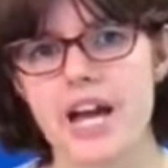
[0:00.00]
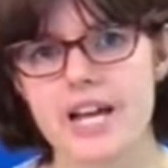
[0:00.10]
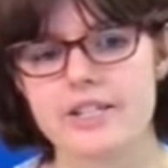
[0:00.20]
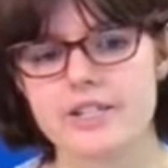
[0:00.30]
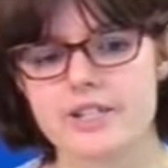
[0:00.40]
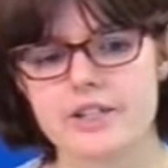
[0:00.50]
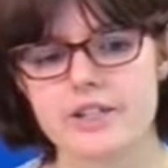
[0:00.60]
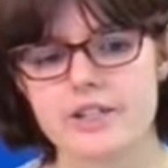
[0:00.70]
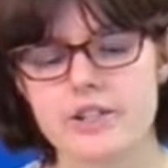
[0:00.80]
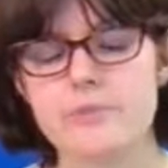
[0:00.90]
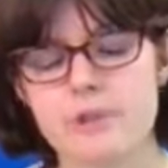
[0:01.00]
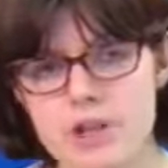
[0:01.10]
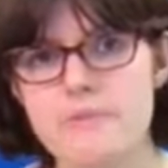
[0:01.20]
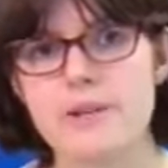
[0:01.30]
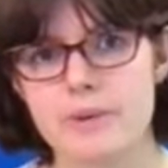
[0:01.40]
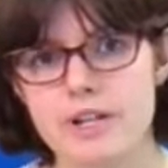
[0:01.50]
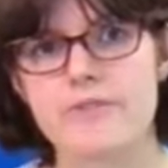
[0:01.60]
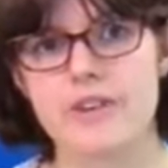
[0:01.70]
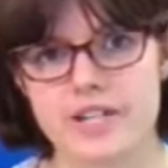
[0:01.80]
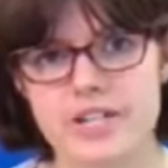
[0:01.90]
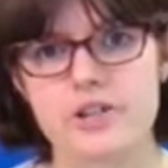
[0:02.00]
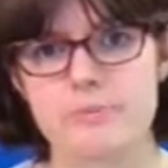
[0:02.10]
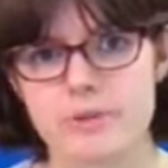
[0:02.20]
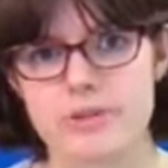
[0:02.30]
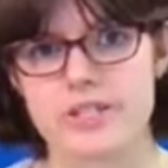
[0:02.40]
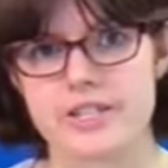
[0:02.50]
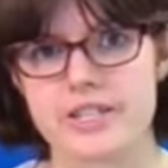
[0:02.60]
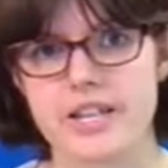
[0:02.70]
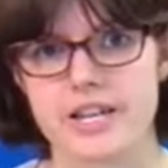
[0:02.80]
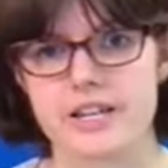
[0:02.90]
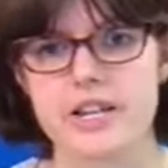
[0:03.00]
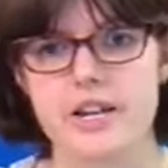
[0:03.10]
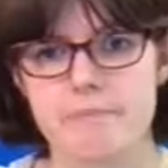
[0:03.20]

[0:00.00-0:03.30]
And you probably will find that you're pausing to think